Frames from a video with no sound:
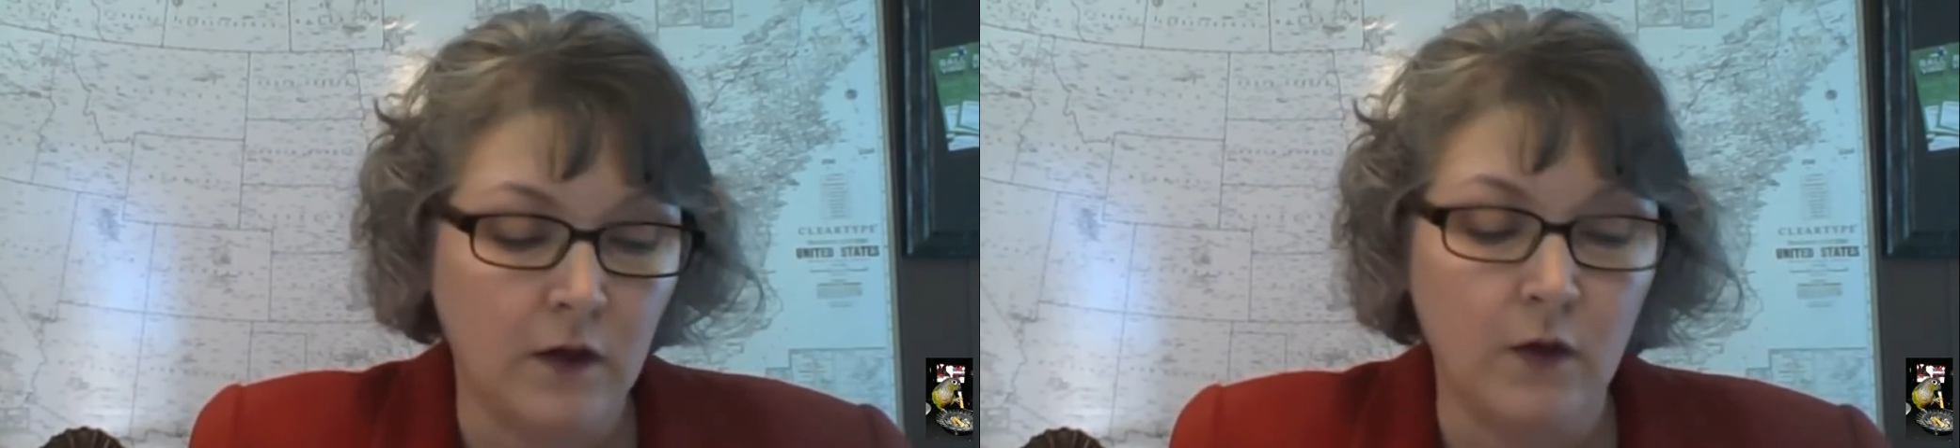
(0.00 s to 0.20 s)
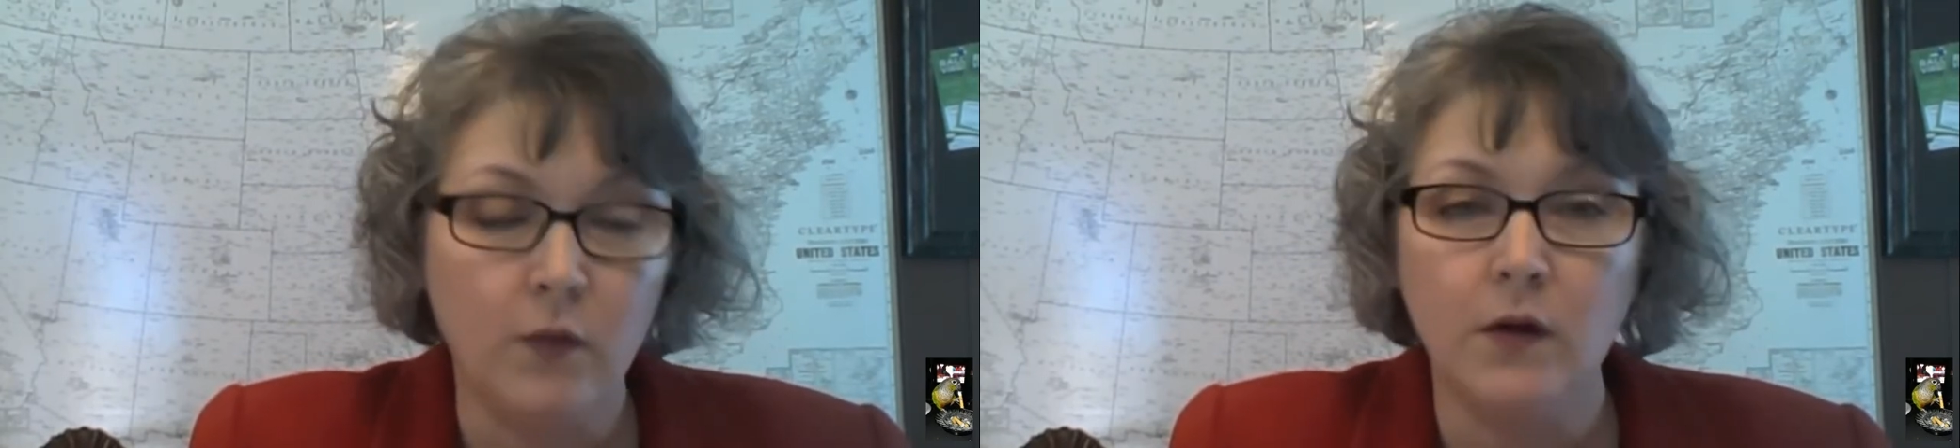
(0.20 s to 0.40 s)

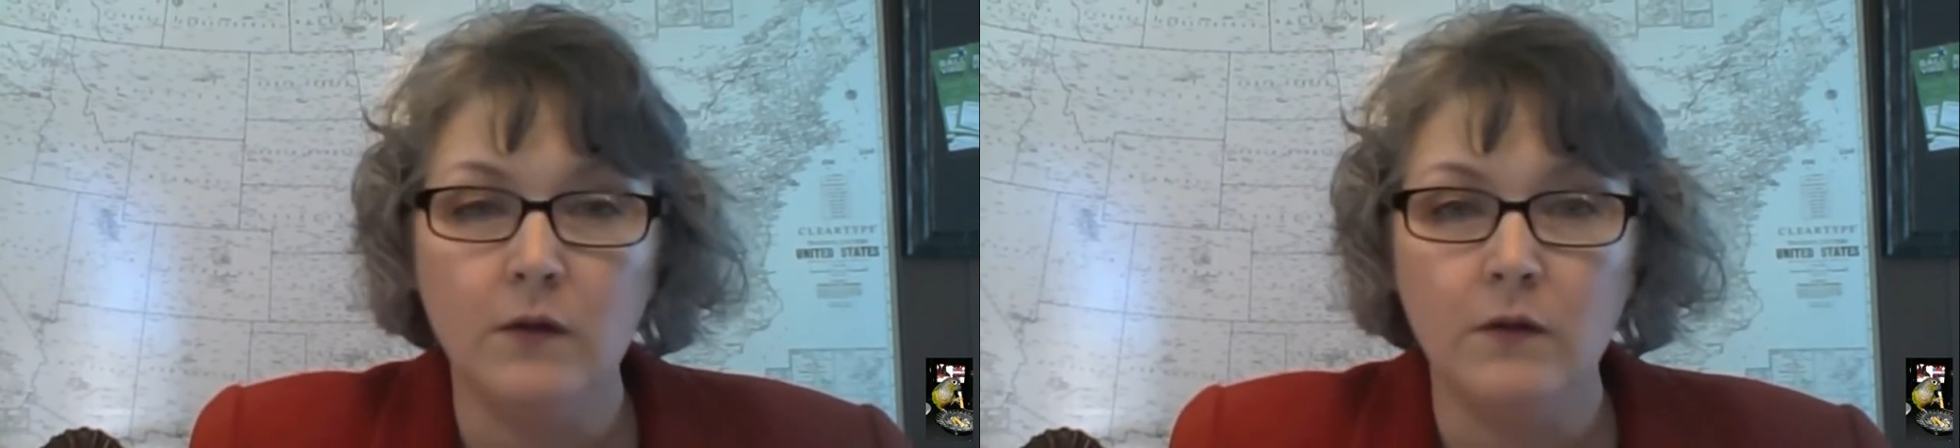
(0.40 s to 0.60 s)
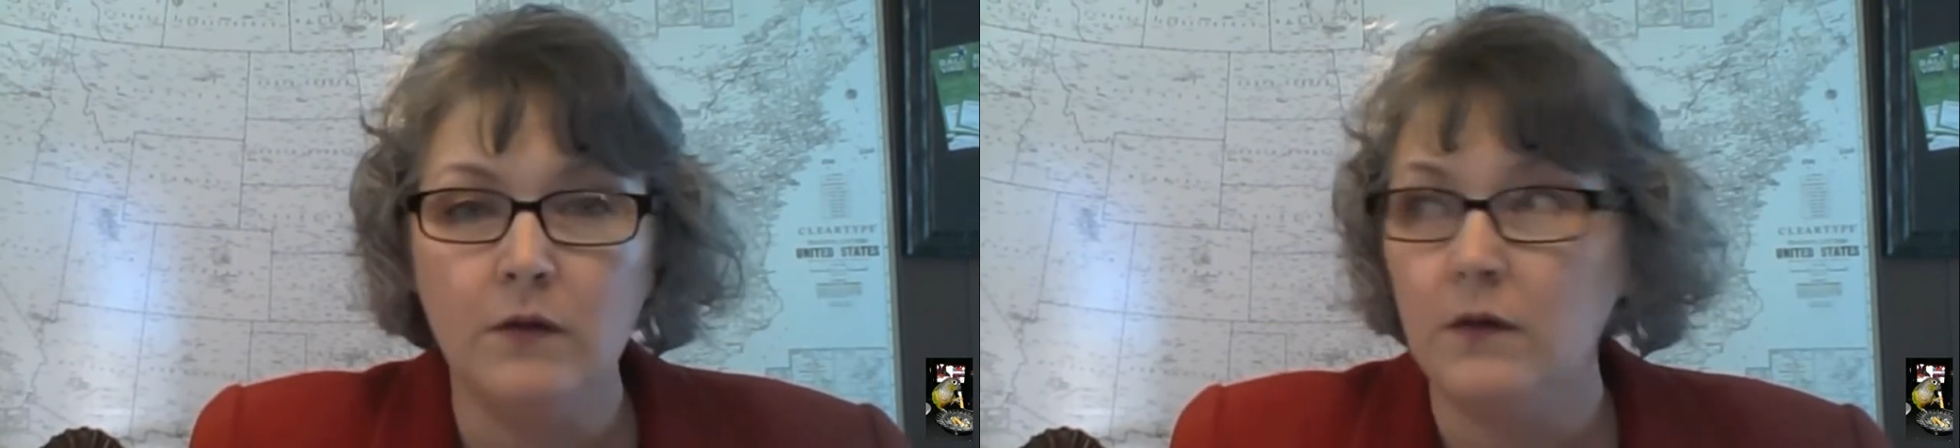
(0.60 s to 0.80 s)

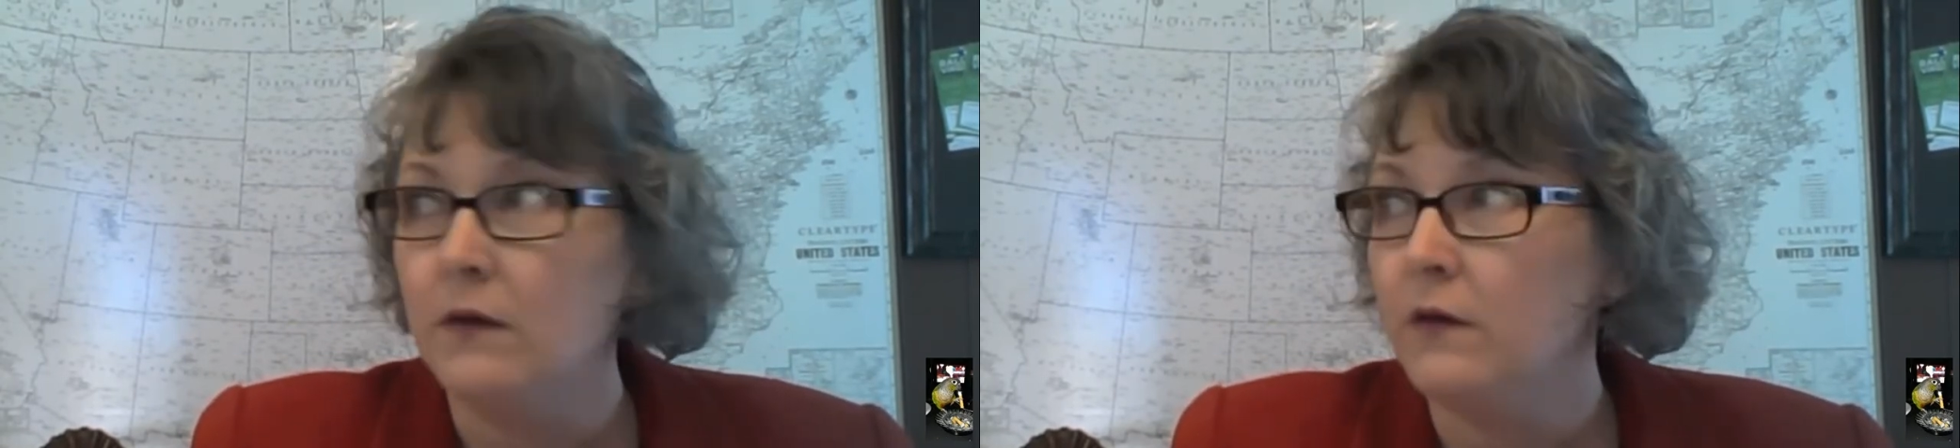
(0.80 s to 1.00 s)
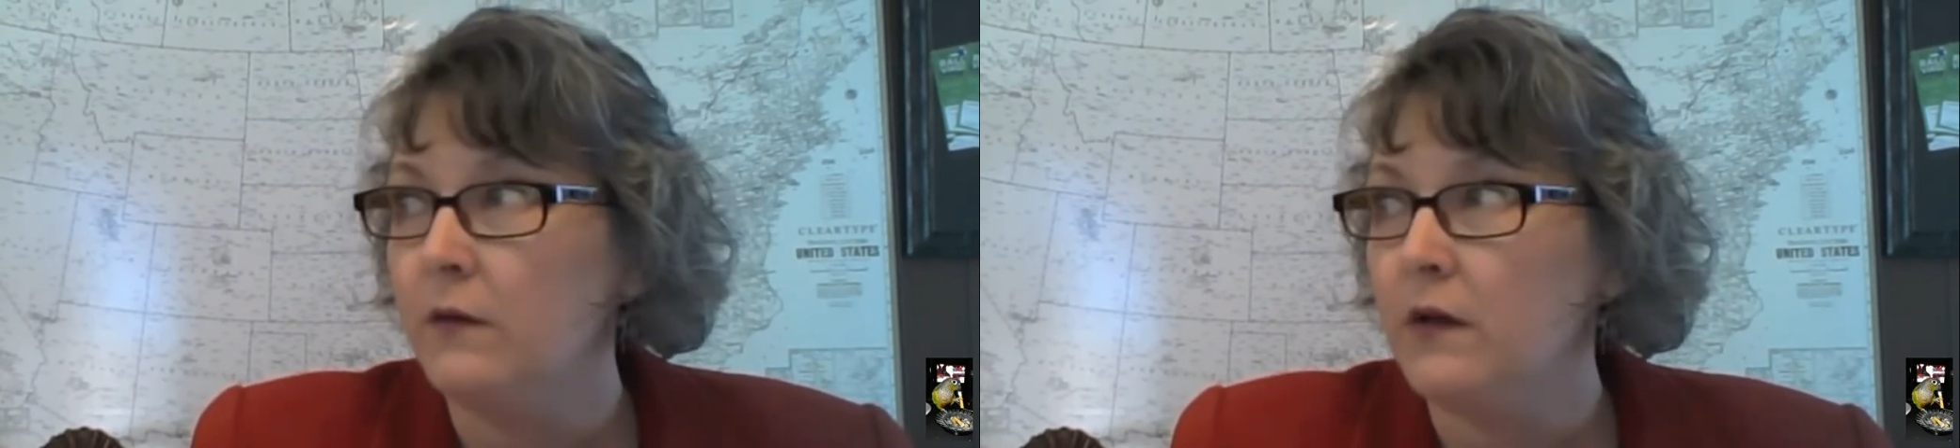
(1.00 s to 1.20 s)
quote, green